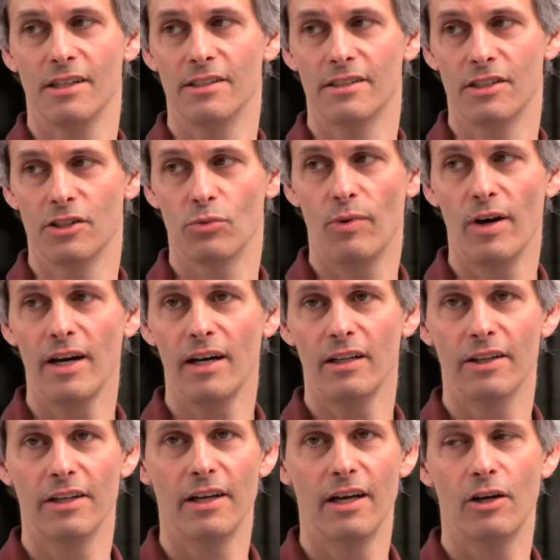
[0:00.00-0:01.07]
is as
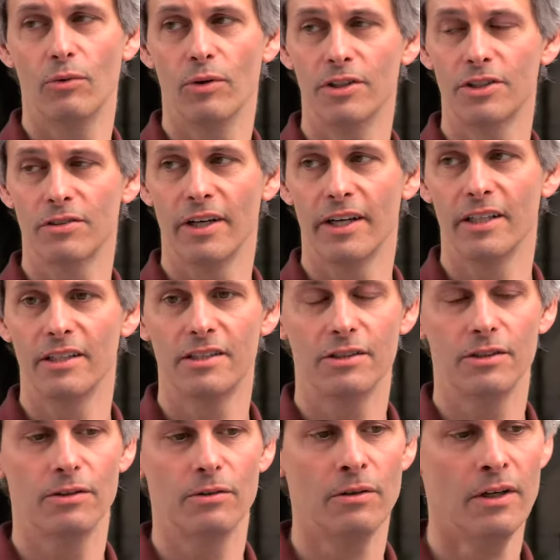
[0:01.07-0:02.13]
well, and how we're trying
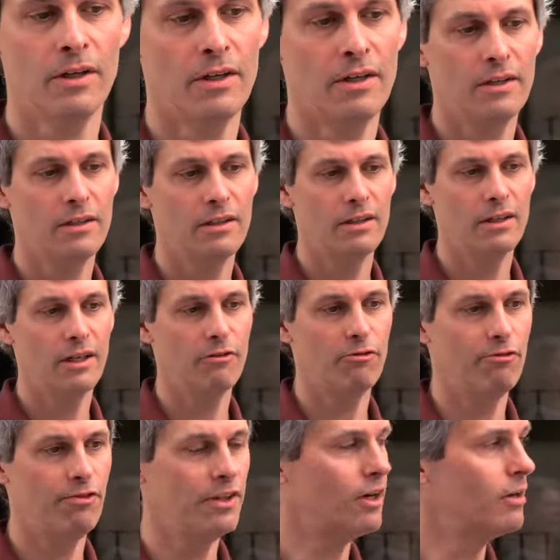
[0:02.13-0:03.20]
to uh,
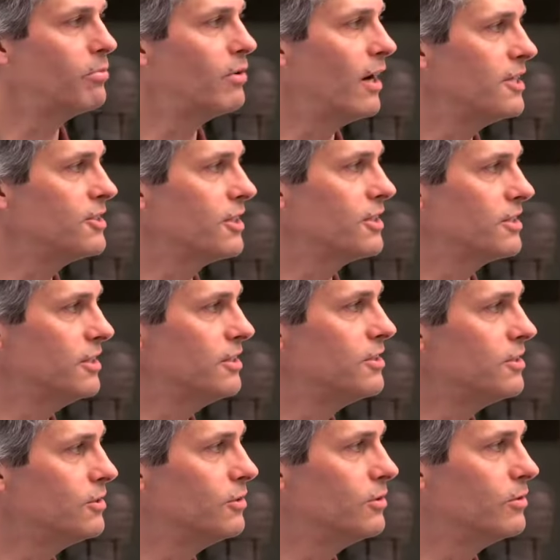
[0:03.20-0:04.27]
fit our process
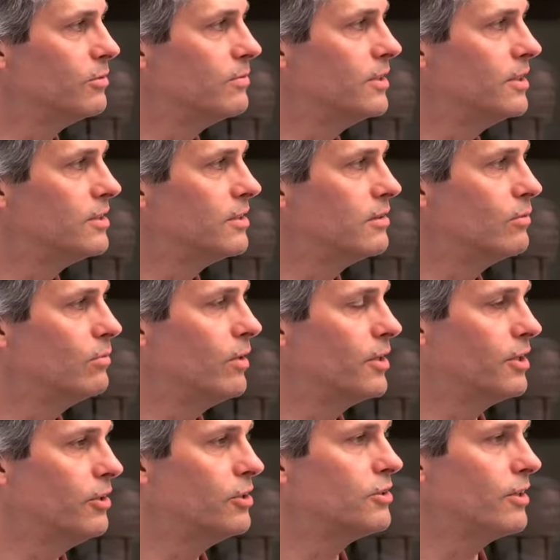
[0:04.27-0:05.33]
into into
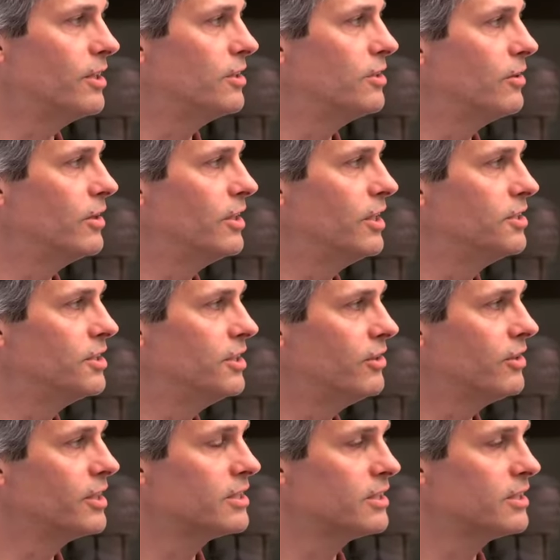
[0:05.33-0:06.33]
what they're trying to do on the engineering